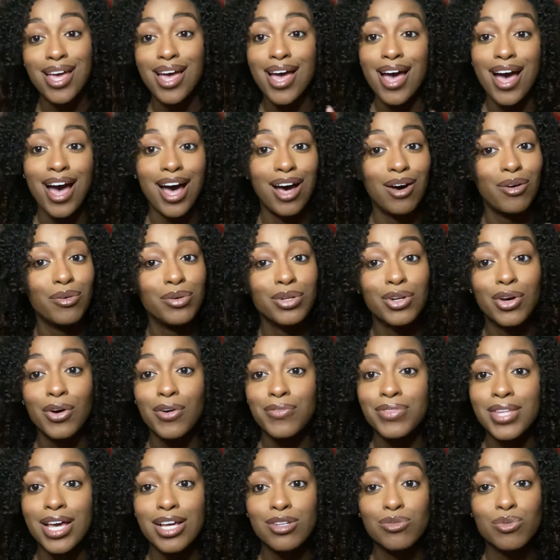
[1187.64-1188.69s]
I don't know if
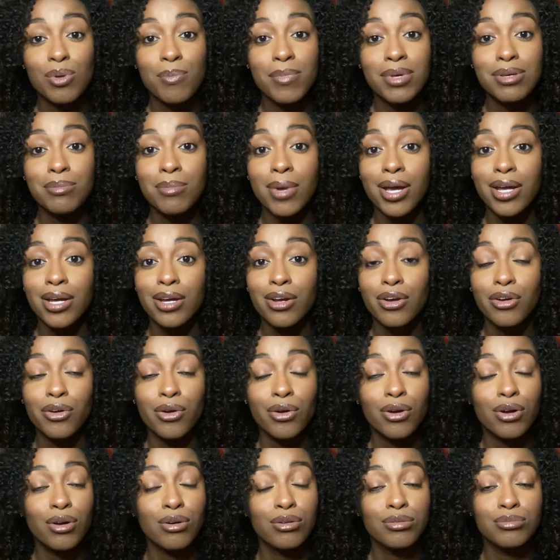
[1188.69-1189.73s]
that's what made my hair
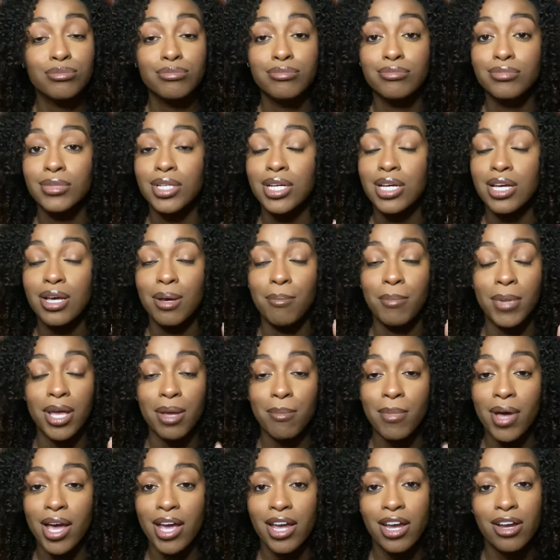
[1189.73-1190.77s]
grow, made
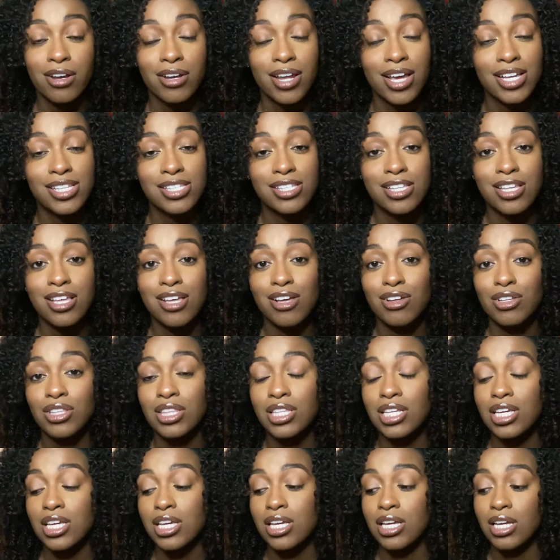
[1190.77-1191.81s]
my hair nice and
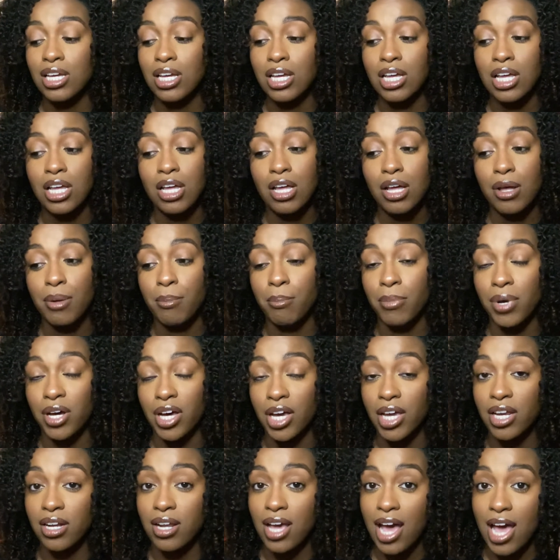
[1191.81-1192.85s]
healthy,
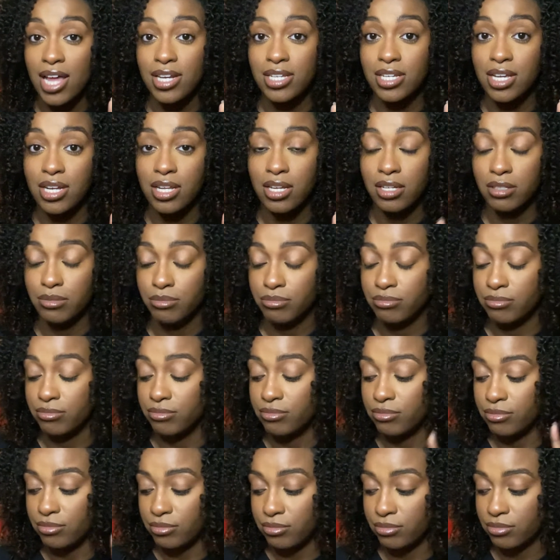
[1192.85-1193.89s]
but I did it.
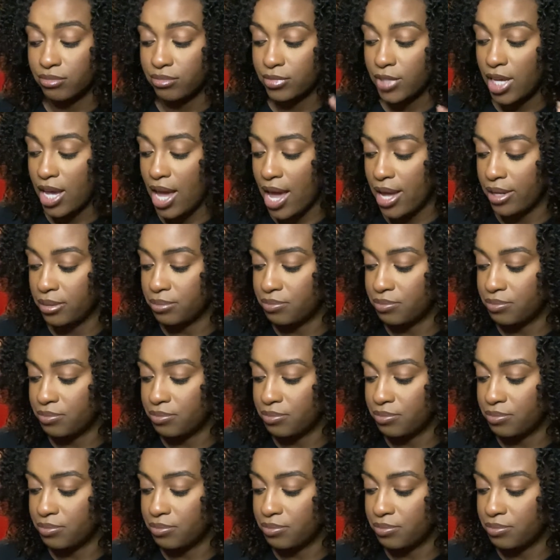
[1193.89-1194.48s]
Okay.